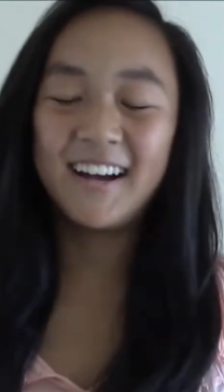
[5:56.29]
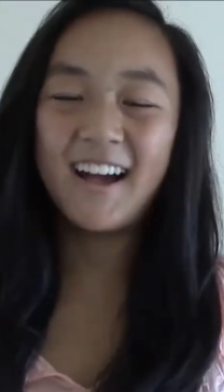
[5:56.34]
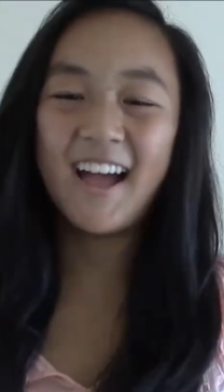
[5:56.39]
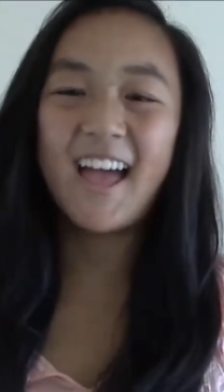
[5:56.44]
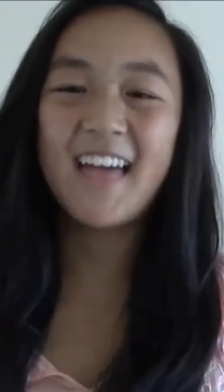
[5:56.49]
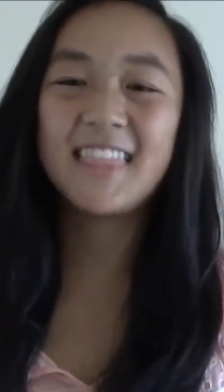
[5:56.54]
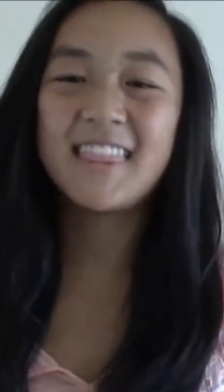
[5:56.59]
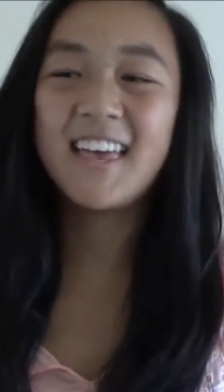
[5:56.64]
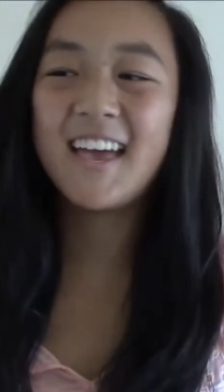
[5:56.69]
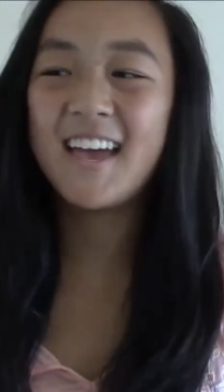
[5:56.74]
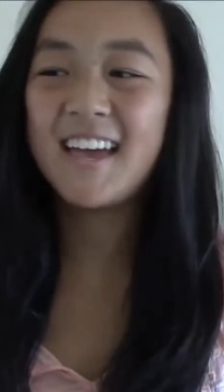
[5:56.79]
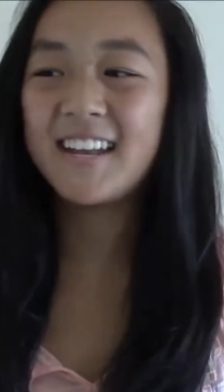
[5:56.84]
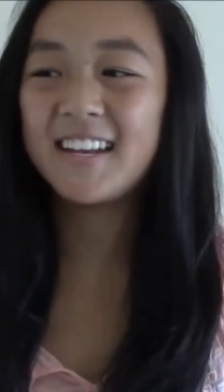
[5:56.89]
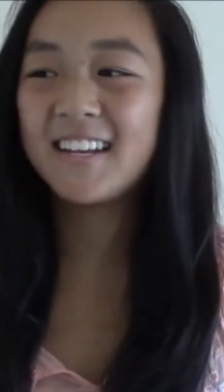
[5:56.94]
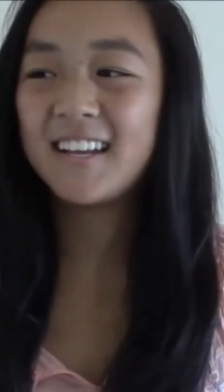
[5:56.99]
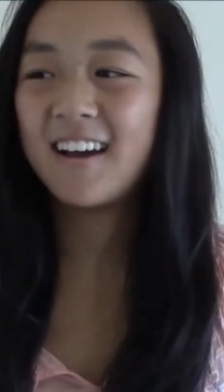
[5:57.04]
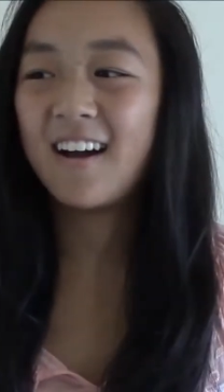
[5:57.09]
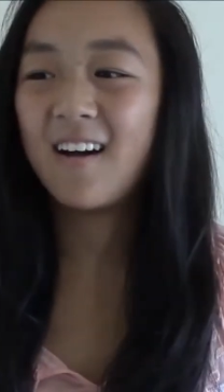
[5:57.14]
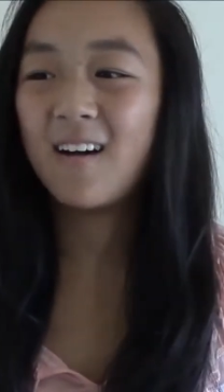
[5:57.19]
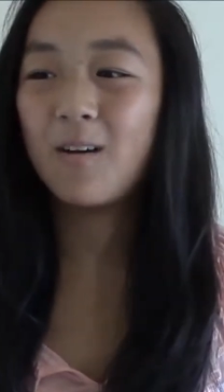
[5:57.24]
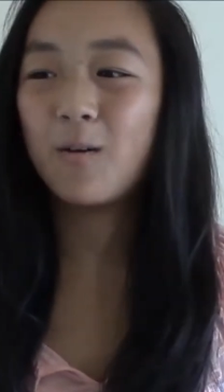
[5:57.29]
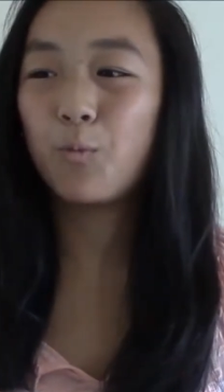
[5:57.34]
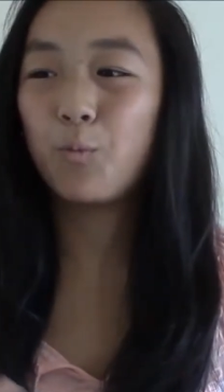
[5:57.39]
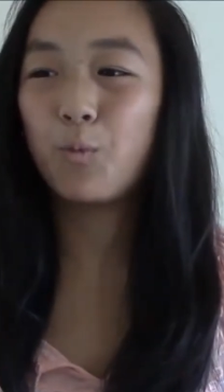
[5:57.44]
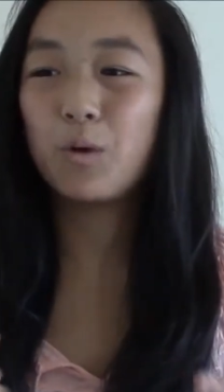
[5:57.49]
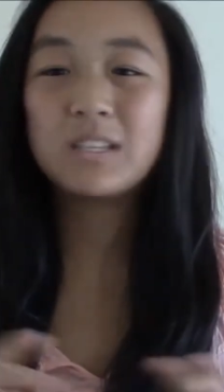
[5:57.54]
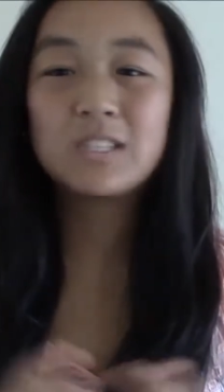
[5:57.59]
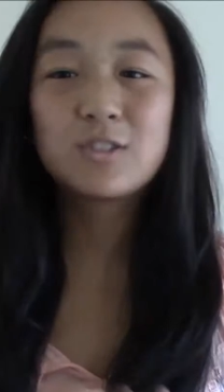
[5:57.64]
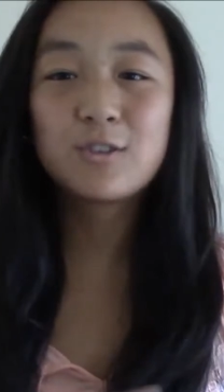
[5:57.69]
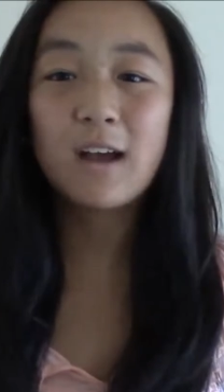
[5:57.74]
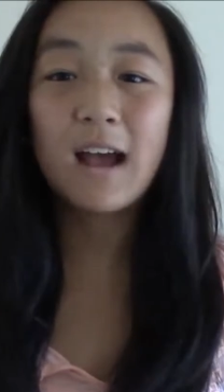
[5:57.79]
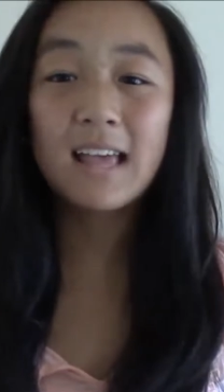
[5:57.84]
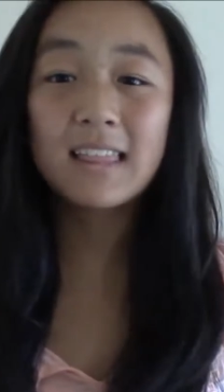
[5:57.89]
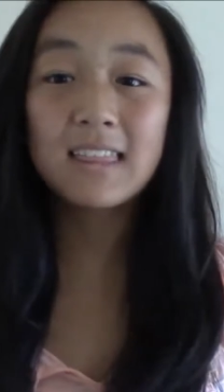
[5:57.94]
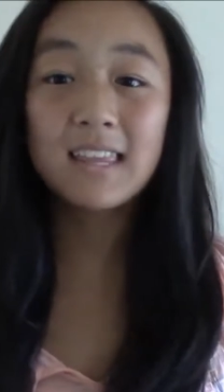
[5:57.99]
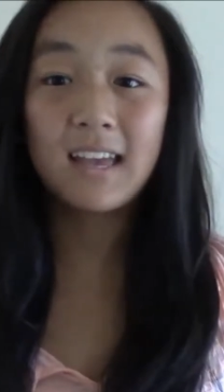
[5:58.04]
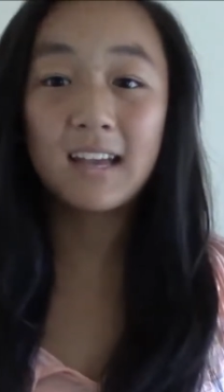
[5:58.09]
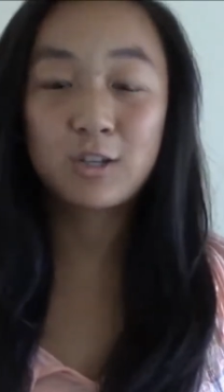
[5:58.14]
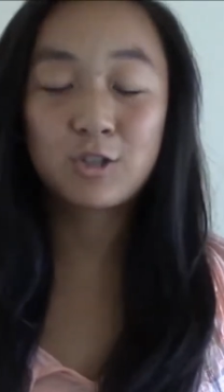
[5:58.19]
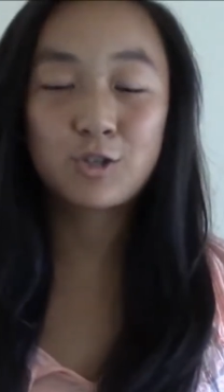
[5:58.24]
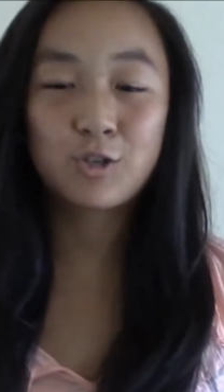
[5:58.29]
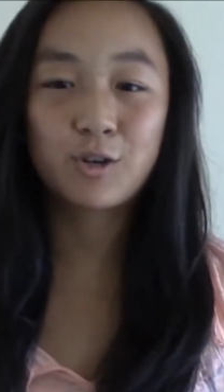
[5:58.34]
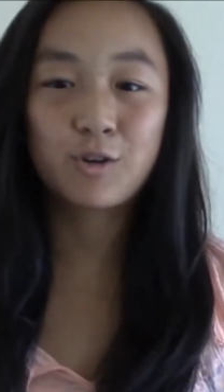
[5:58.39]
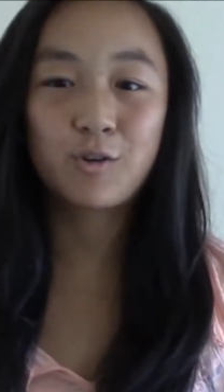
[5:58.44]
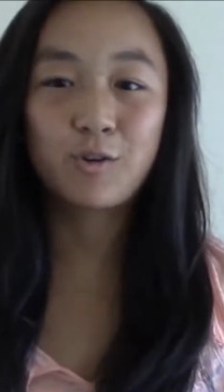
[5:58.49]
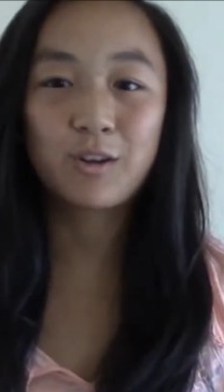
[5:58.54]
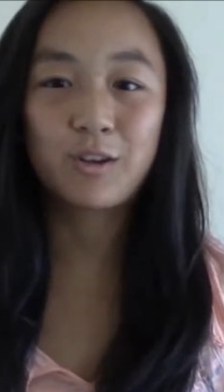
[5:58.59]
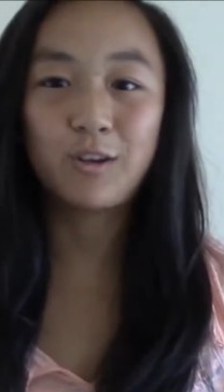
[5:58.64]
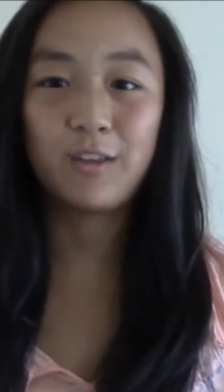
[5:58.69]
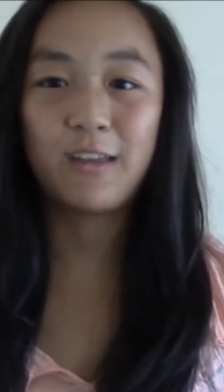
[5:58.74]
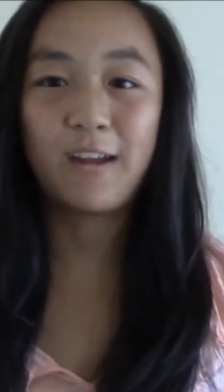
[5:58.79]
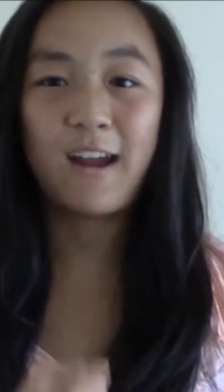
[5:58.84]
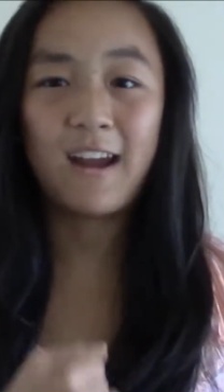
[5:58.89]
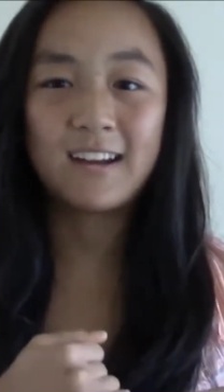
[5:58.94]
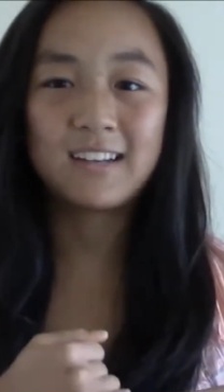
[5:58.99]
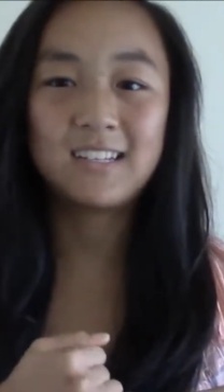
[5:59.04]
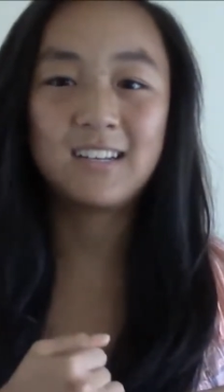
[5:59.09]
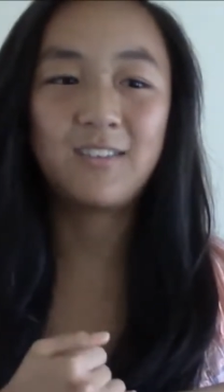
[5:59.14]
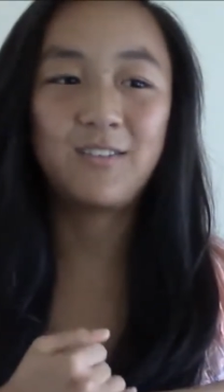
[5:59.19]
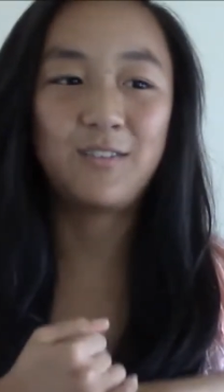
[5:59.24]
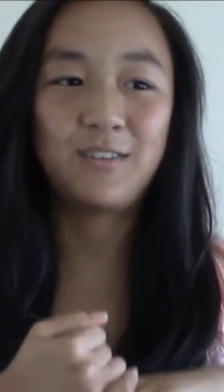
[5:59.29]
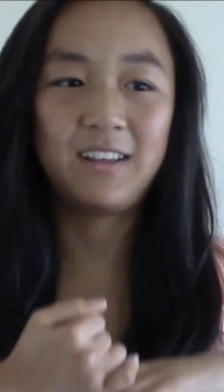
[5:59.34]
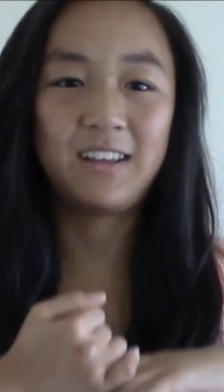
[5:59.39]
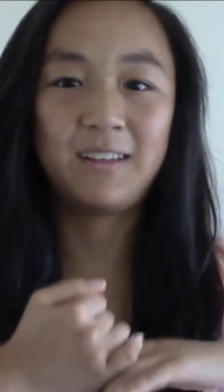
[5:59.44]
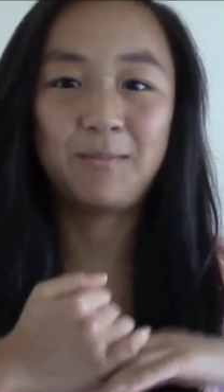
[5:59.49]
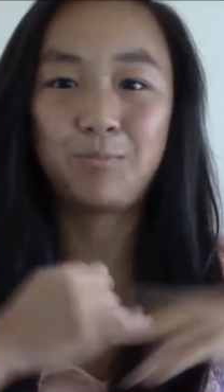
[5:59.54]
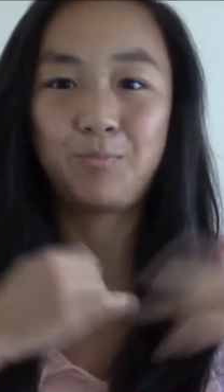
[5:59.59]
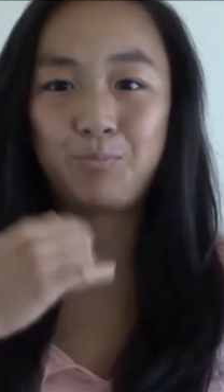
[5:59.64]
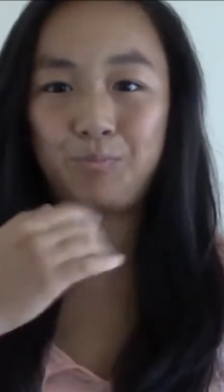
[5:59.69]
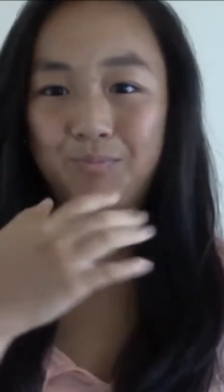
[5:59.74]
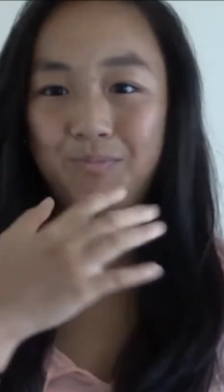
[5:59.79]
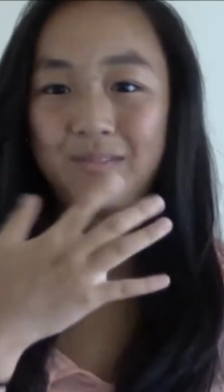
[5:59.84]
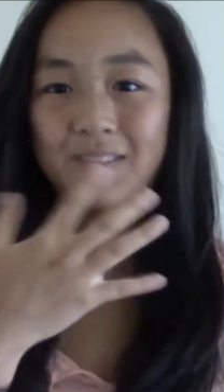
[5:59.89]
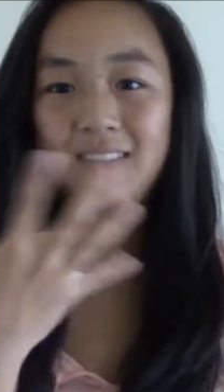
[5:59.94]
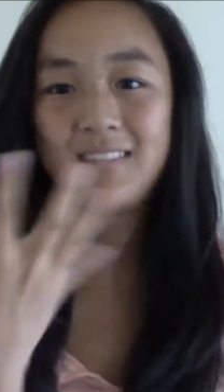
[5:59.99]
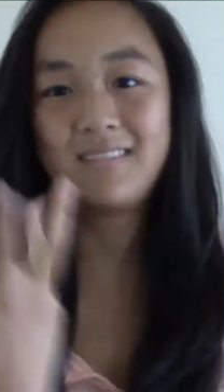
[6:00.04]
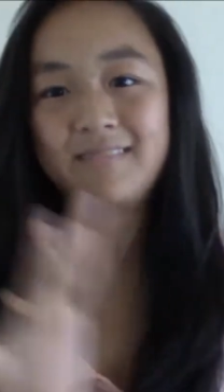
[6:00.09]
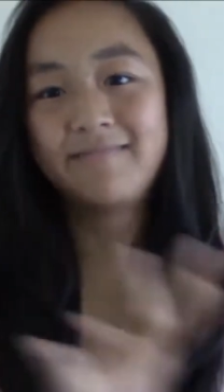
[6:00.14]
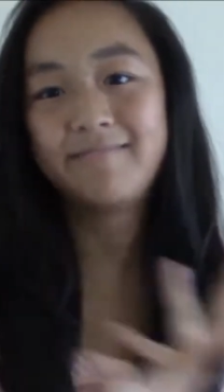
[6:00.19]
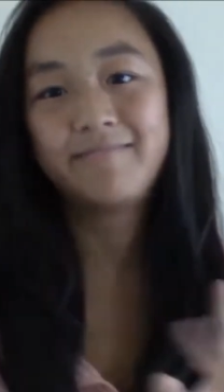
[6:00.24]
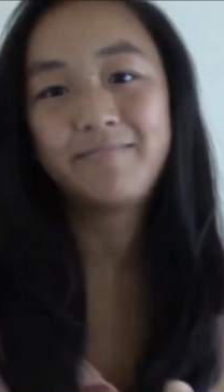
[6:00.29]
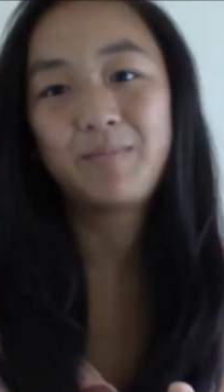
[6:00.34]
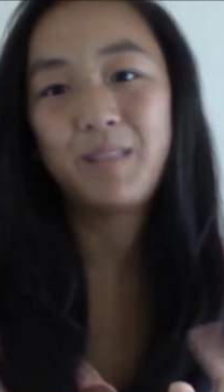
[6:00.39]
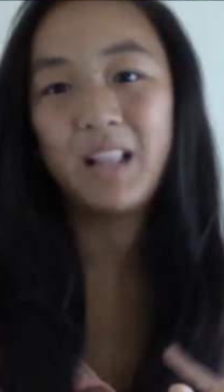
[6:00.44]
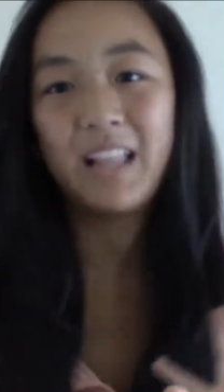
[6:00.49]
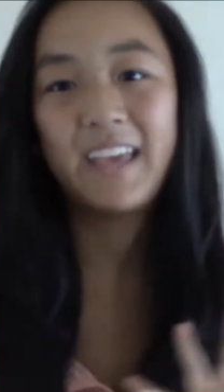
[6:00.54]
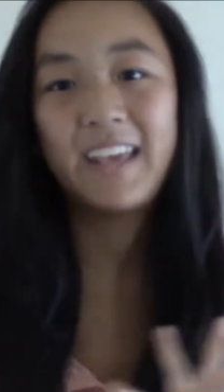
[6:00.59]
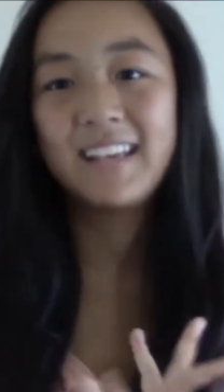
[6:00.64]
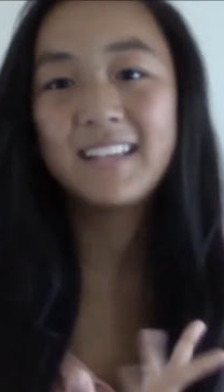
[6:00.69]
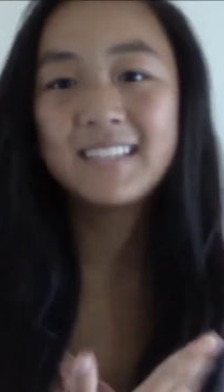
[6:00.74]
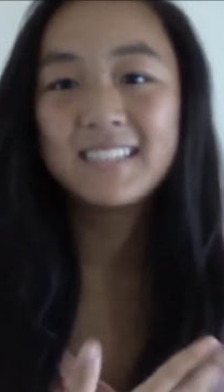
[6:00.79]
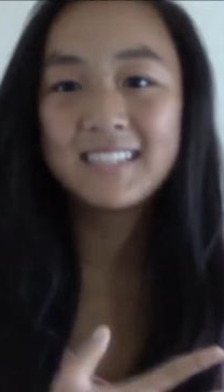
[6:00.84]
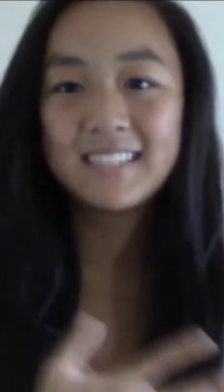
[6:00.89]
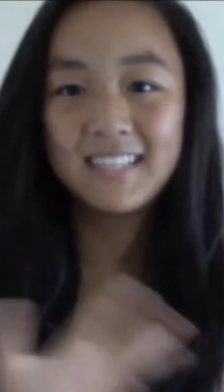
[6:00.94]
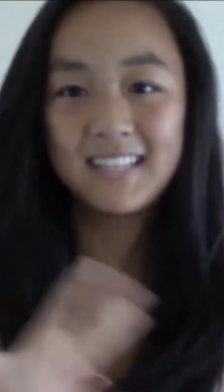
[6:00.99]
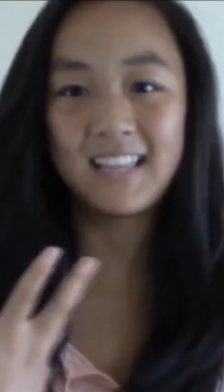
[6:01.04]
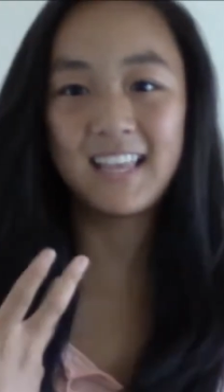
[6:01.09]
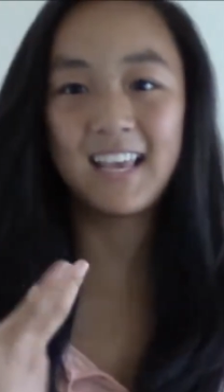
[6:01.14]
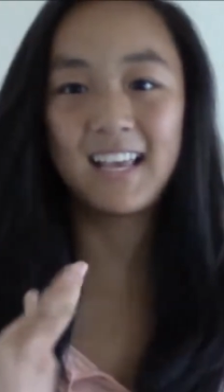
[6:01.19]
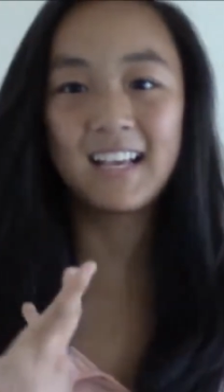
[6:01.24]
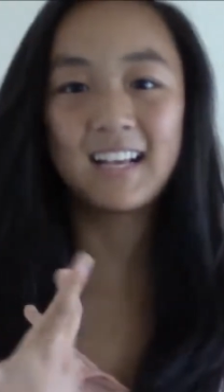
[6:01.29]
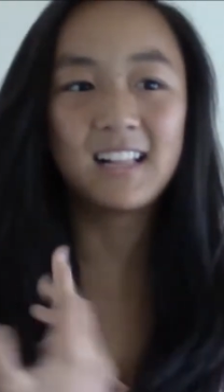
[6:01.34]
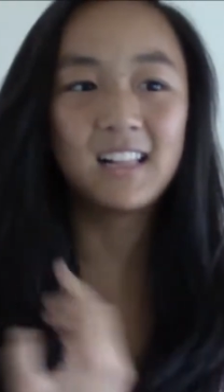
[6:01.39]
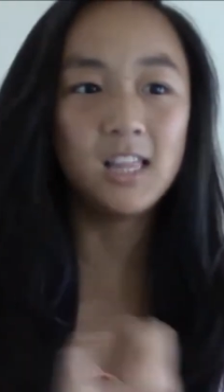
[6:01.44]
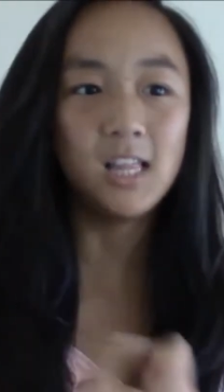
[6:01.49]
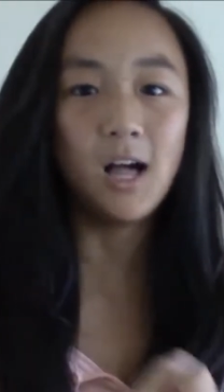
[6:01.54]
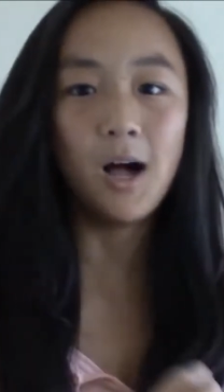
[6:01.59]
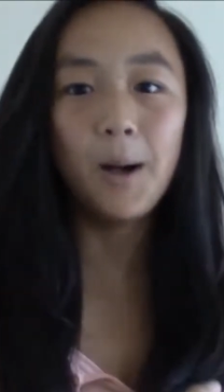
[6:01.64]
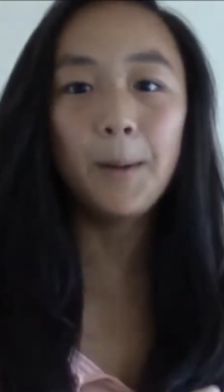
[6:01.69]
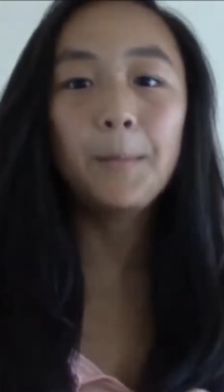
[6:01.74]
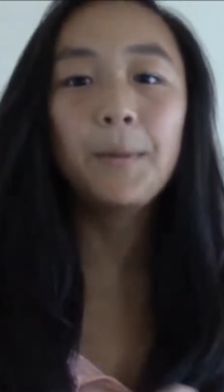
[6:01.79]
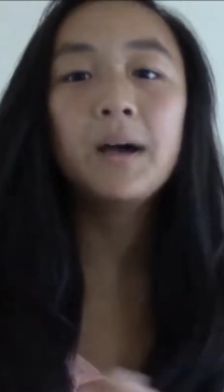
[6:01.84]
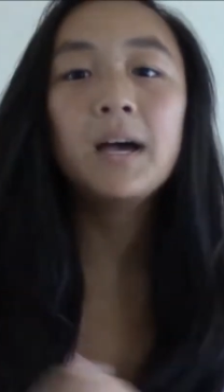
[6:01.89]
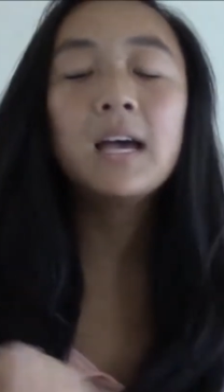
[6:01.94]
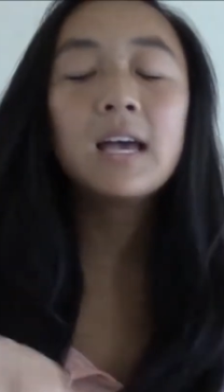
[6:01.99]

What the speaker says: And then once you're at the extracurricular activity place, thing, club,